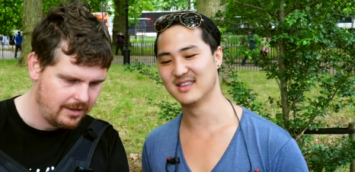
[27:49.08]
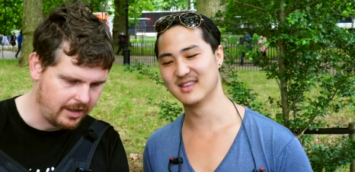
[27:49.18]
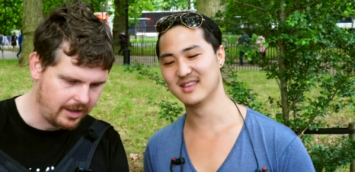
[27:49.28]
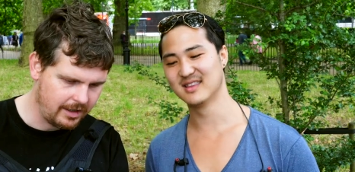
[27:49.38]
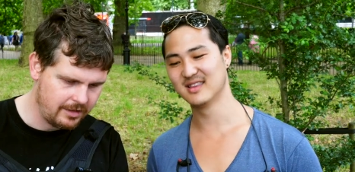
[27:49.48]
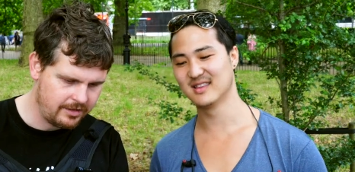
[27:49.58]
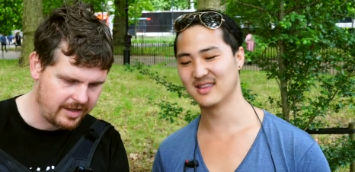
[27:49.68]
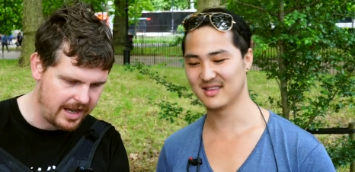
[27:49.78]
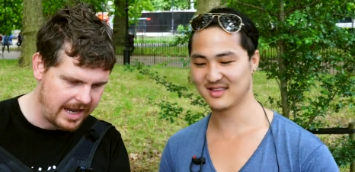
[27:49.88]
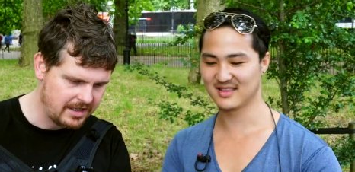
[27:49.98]
Speaker 1: in
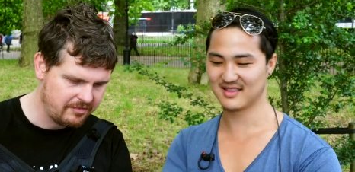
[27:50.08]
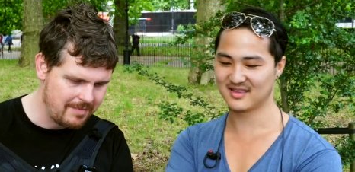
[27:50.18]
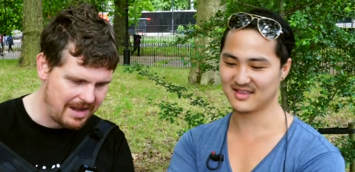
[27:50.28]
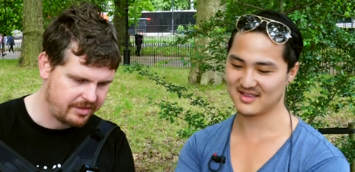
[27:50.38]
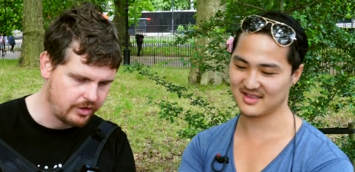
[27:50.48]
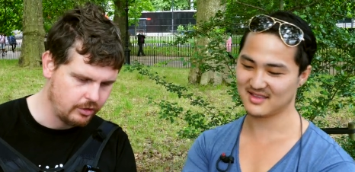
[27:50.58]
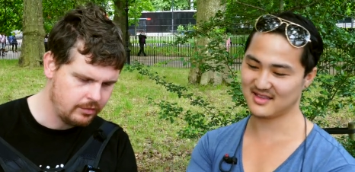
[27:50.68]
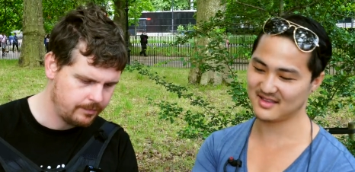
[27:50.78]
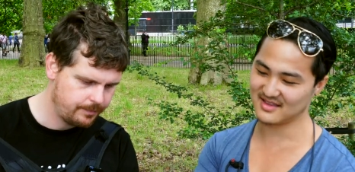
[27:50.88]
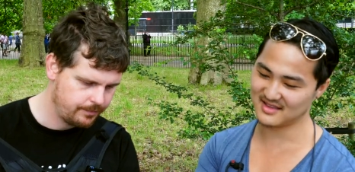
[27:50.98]
the end of Matthew,
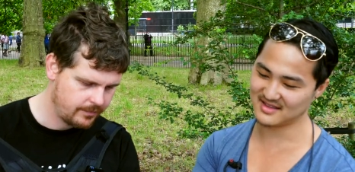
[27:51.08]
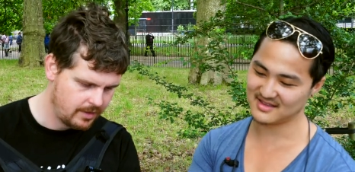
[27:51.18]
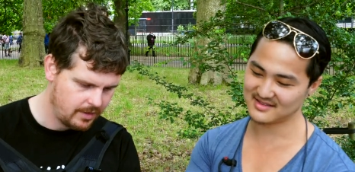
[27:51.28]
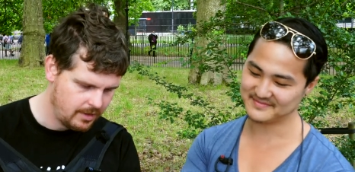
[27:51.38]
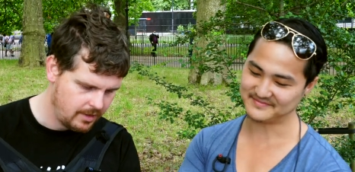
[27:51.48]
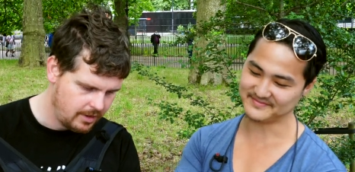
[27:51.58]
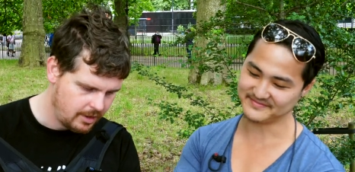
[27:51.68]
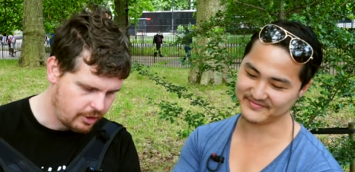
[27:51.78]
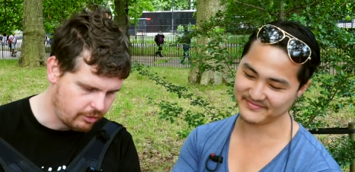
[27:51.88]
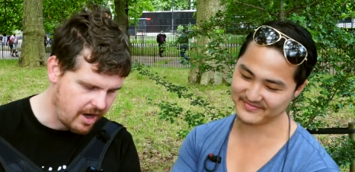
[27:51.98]

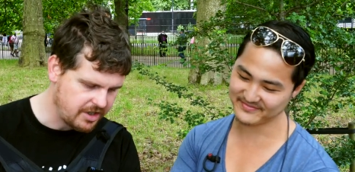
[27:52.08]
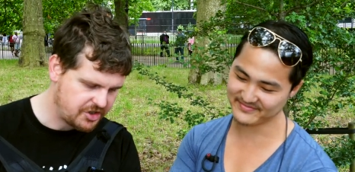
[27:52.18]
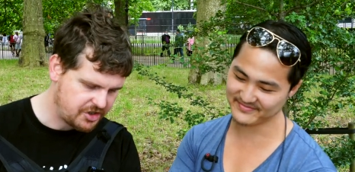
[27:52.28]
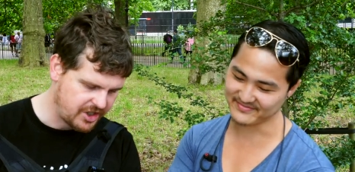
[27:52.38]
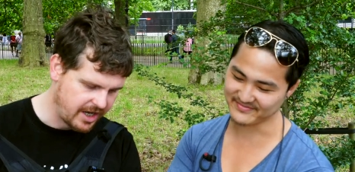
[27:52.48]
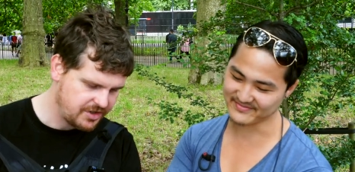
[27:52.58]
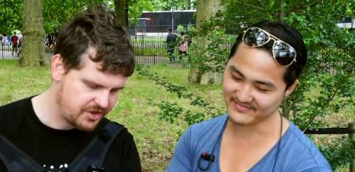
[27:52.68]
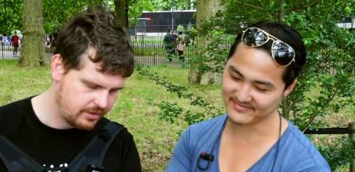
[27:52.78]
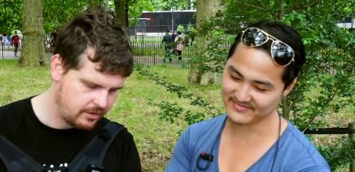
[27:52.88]
Christ says